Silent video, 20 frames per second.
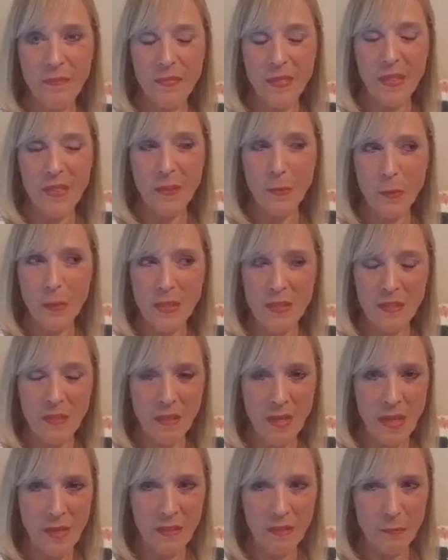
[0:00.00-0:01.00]
And then we did
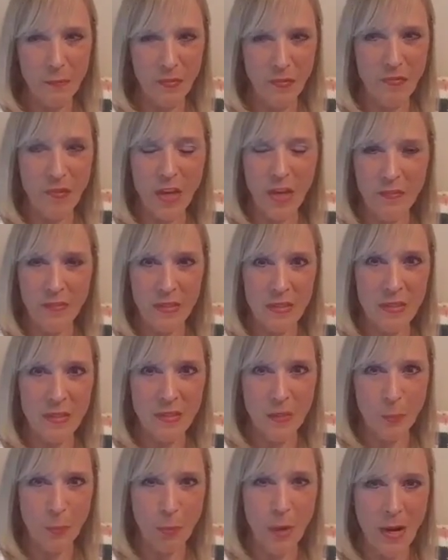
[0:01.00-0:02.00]
lot forgiveness
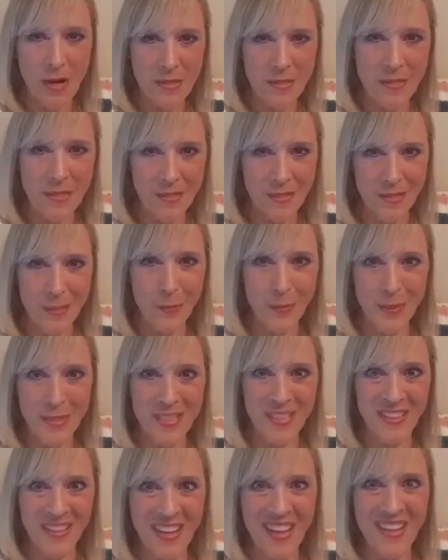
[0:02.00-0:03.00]
is a process. So we
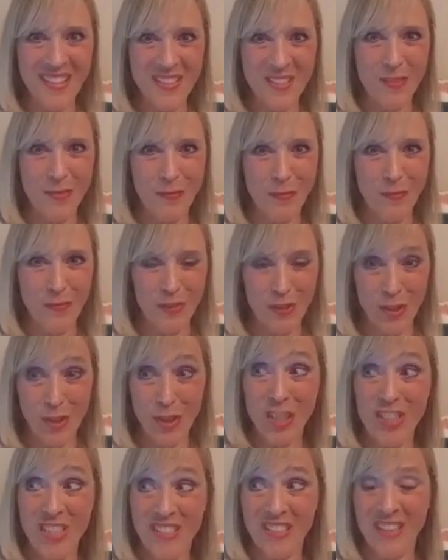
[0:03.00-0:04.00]
did lots of
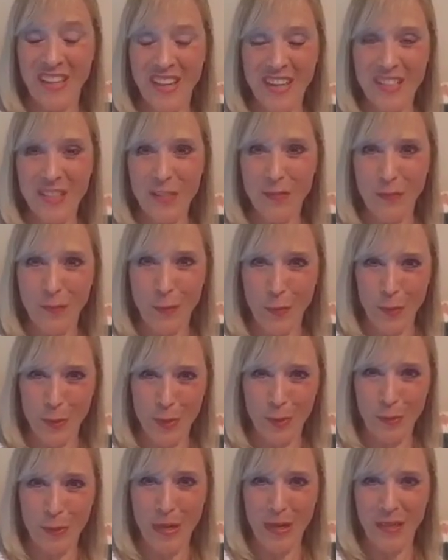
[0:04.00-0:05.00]
she did lots of
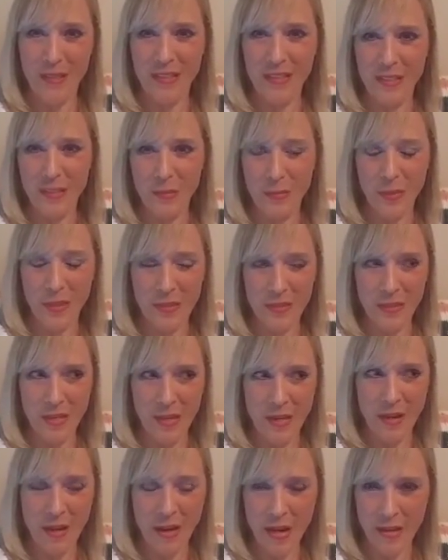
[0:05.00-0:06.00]
work around it as
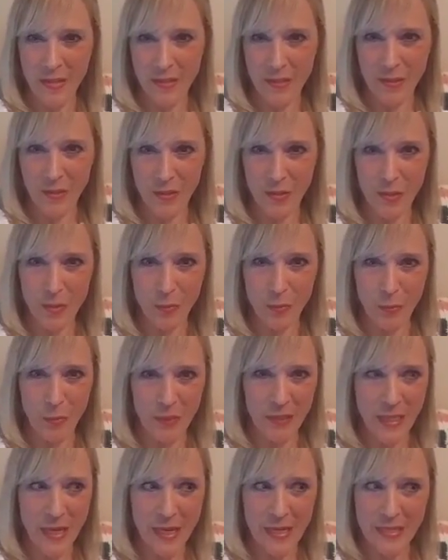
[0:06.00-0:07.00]
I guided her to
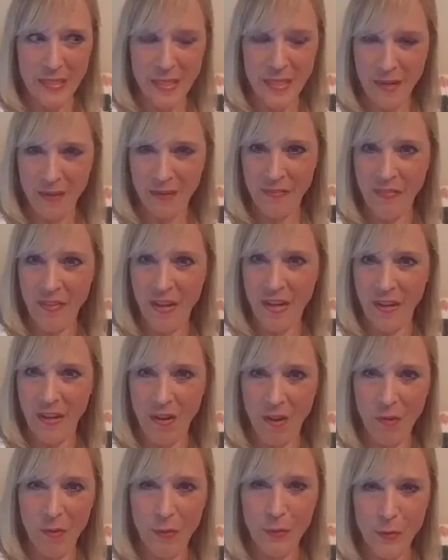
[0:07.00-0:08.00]
really identifying
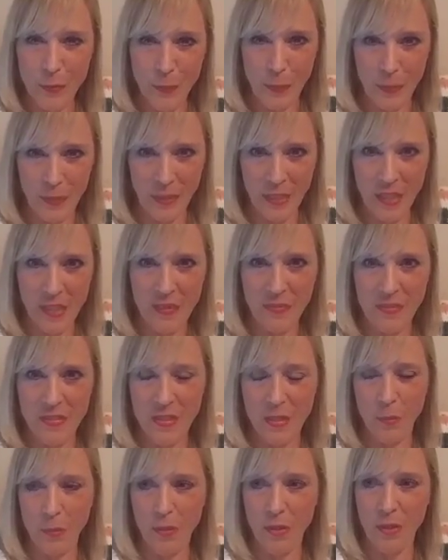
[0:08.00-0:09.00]
all those beliefs
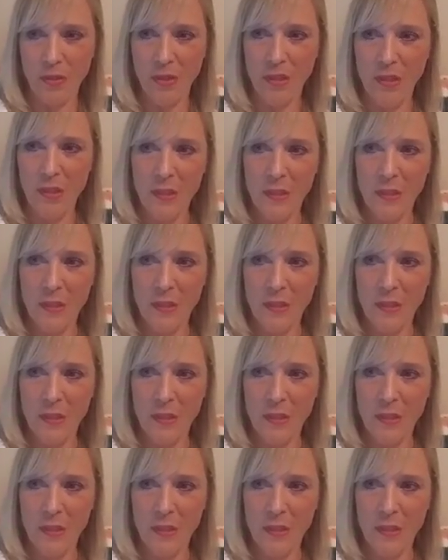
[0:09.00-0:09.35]
that were